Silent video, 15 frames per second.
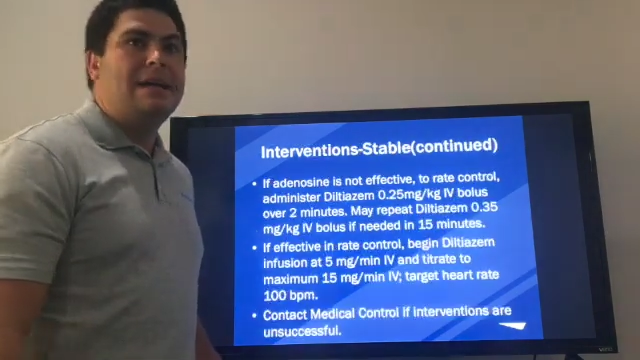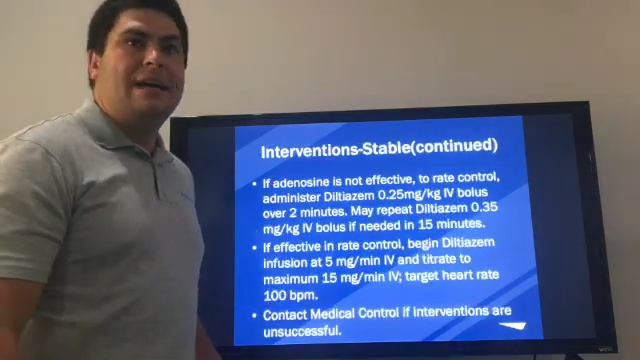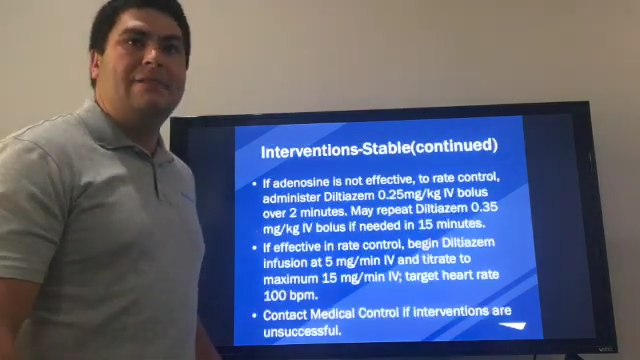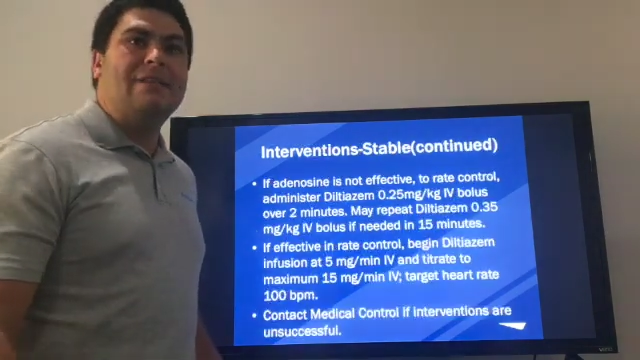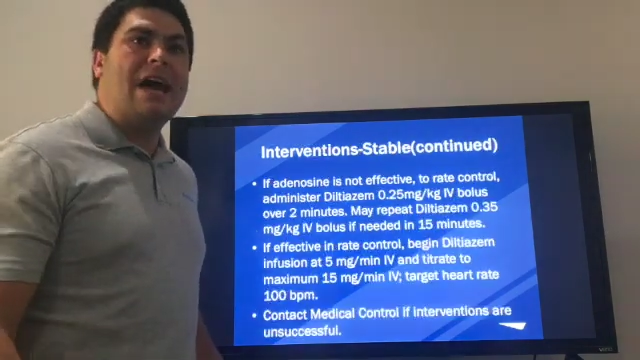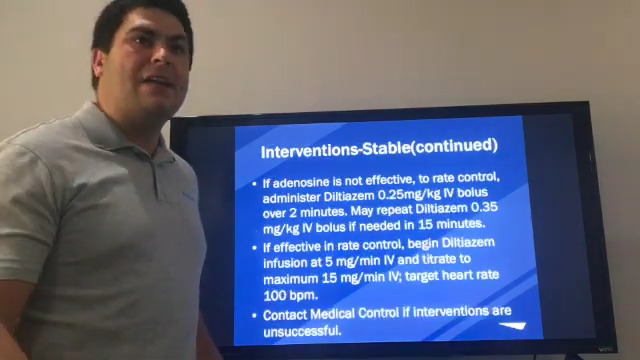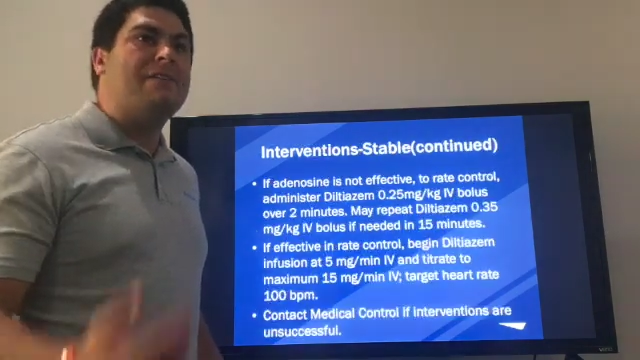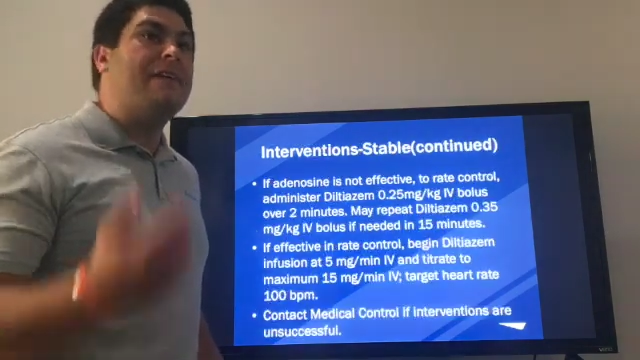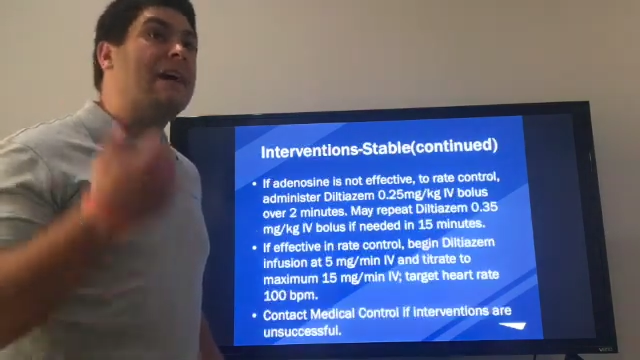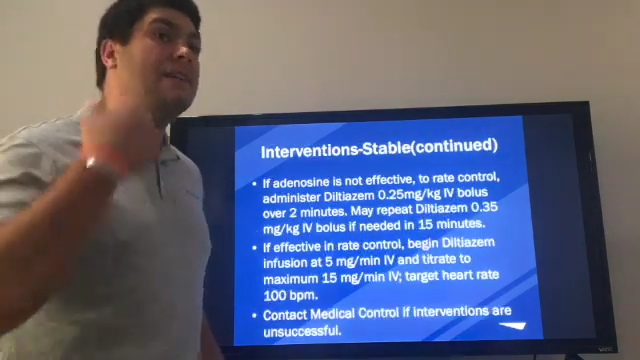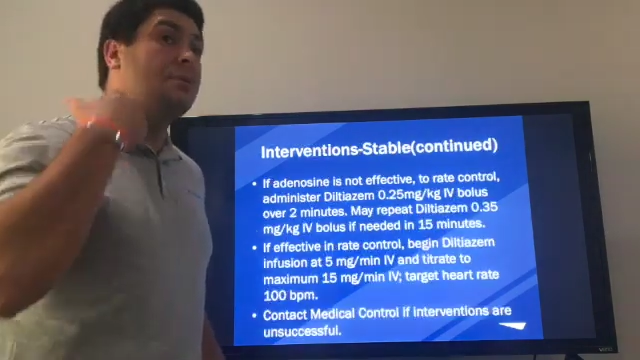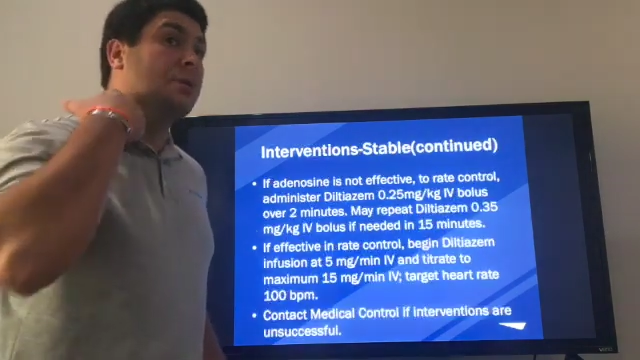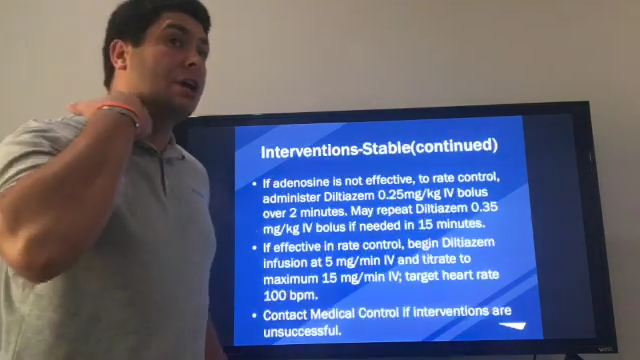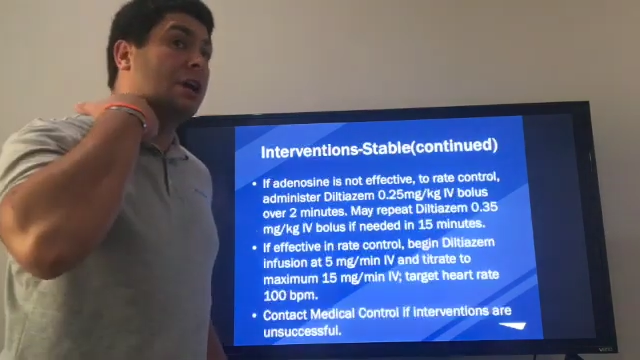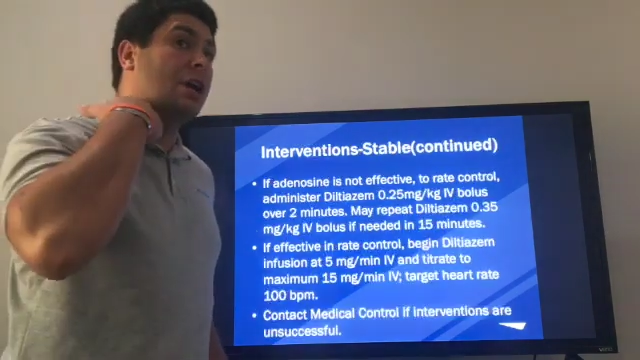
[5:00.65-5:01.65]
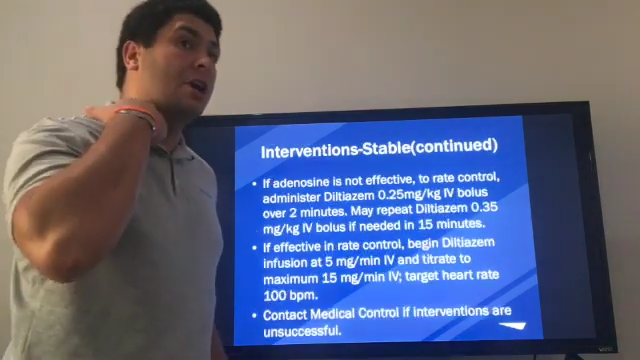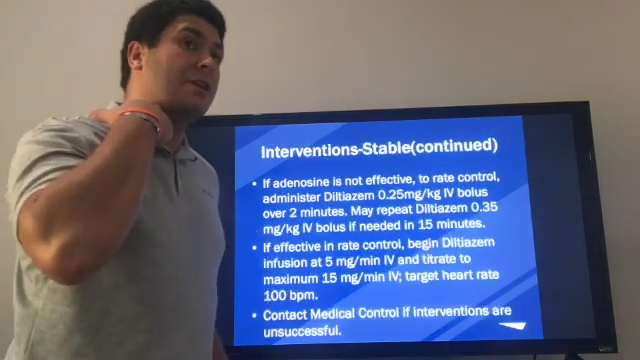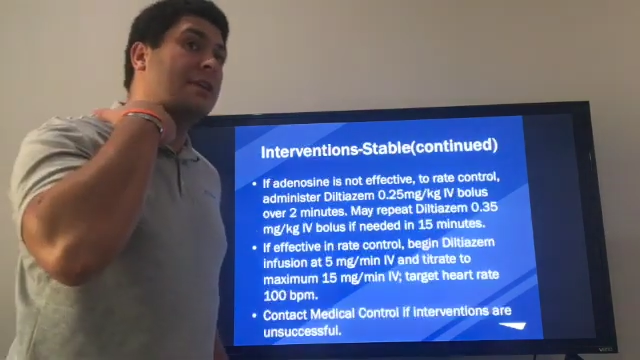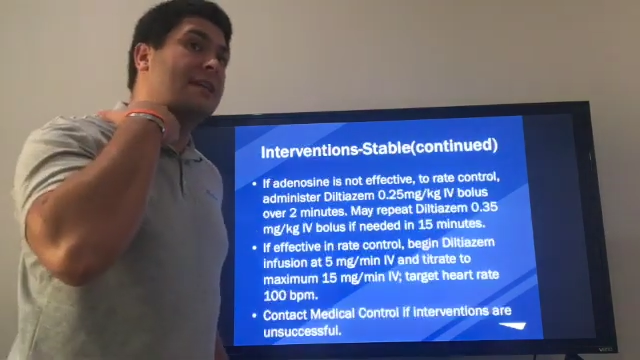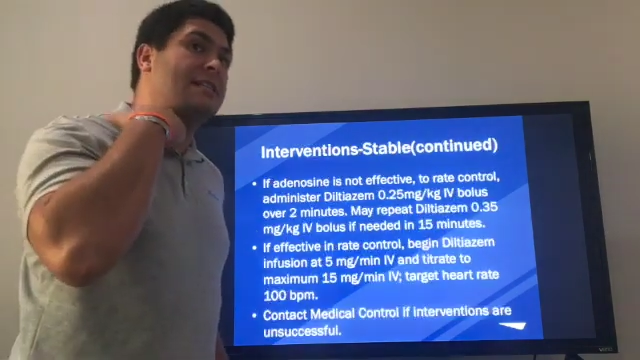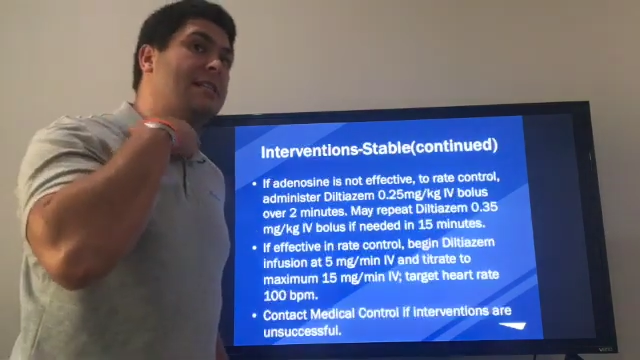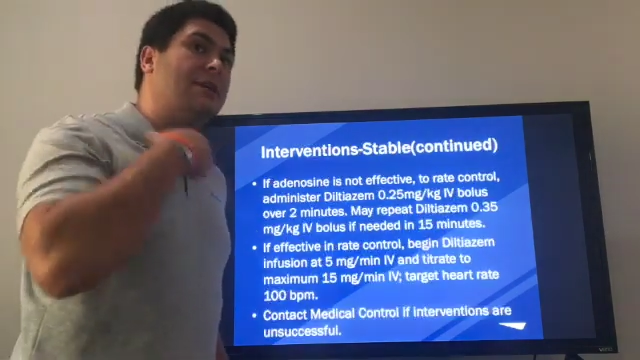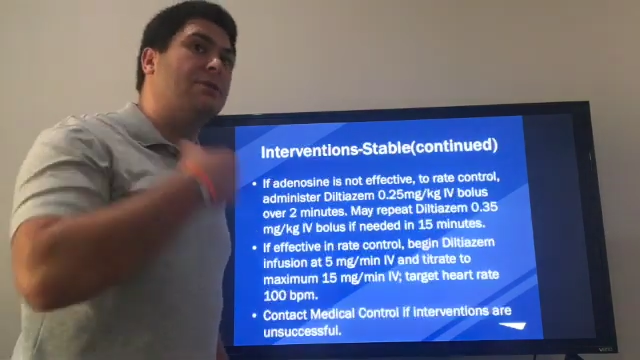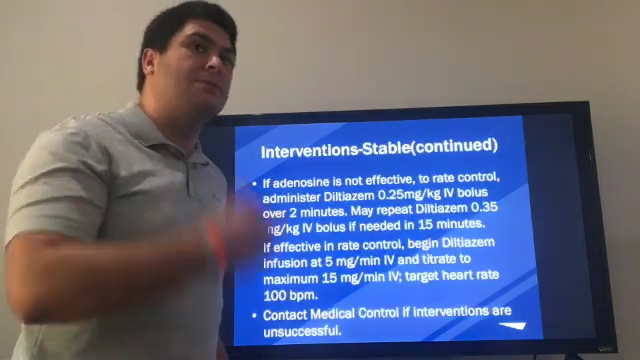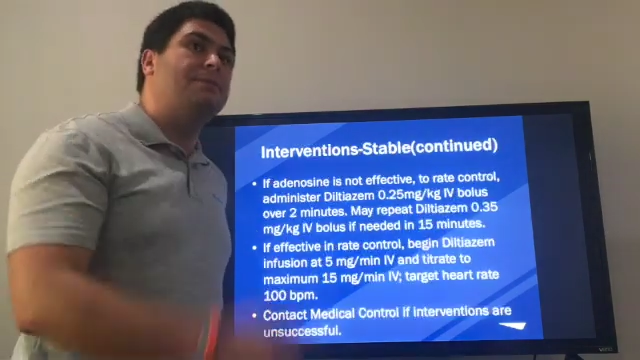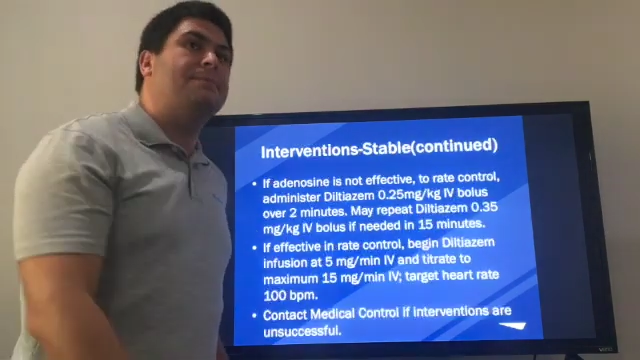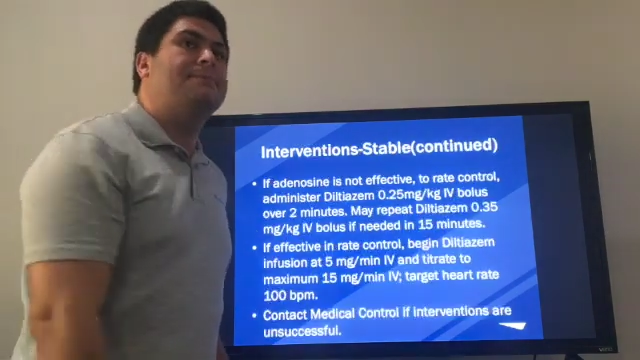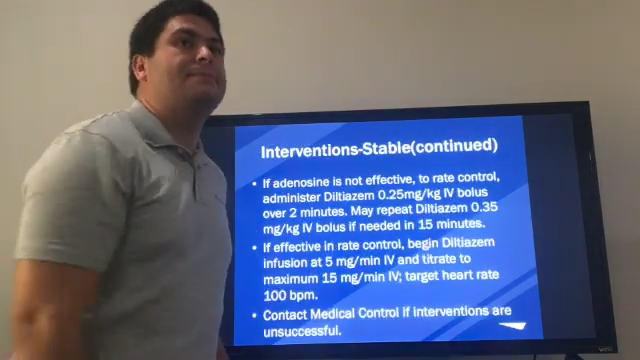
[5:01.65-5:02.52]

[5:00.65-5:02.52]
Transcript: If not effective, we're going to go to the DILT